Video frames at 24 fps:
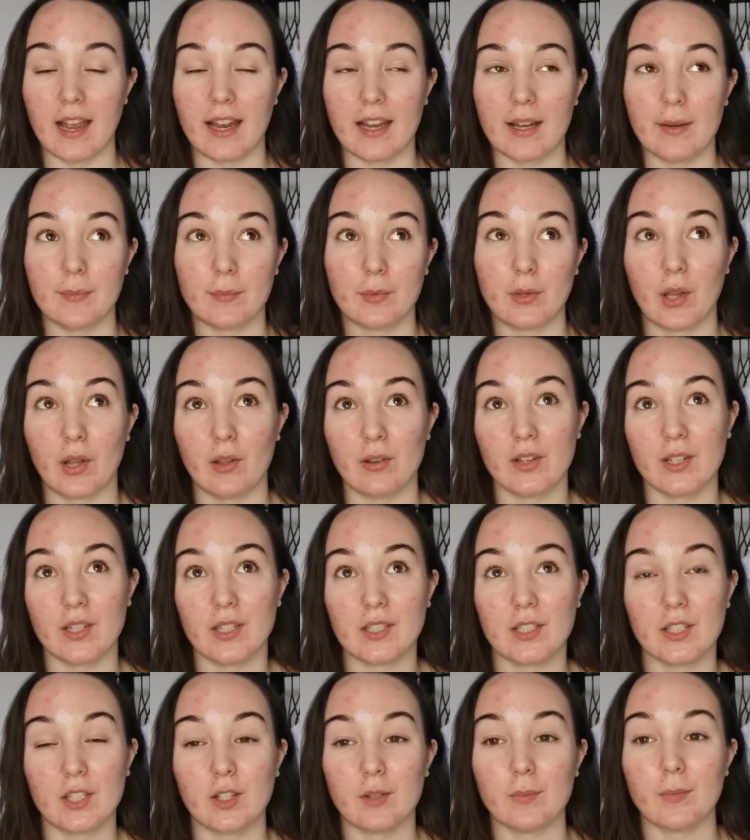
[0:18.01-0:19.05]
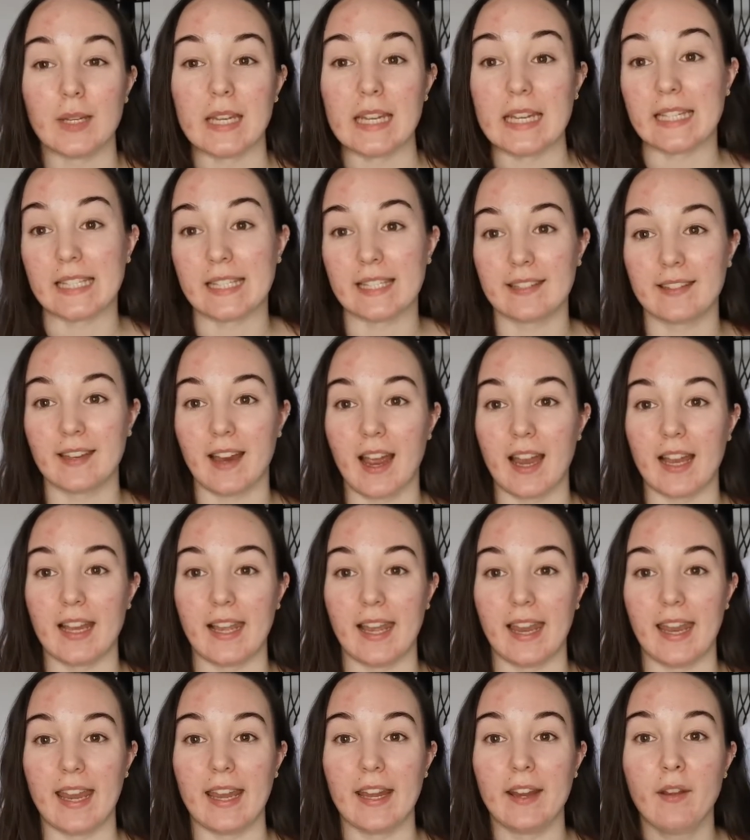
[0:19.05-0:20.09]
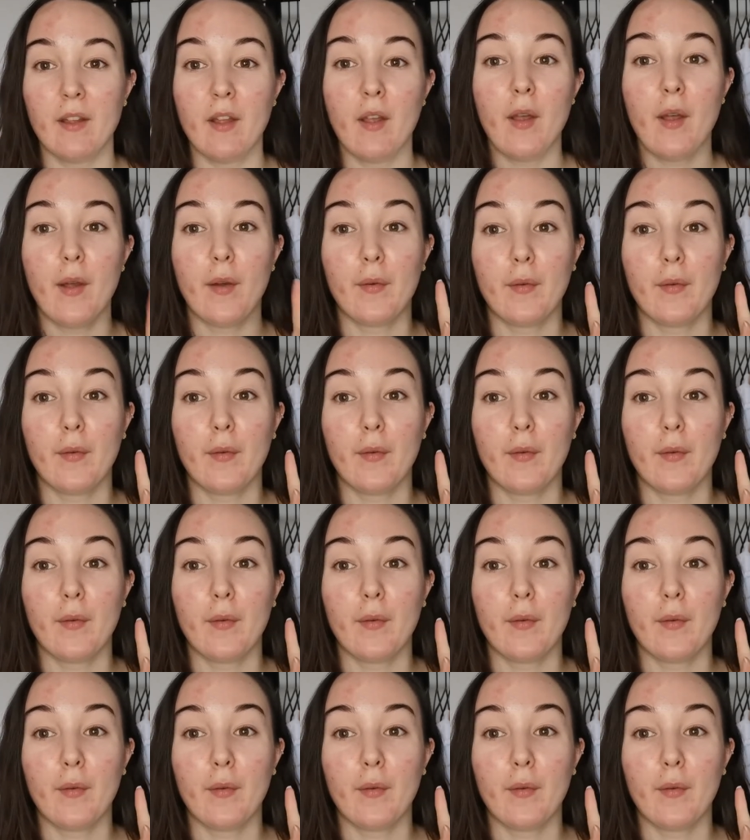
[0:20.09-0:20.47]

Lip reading: I am going to be styling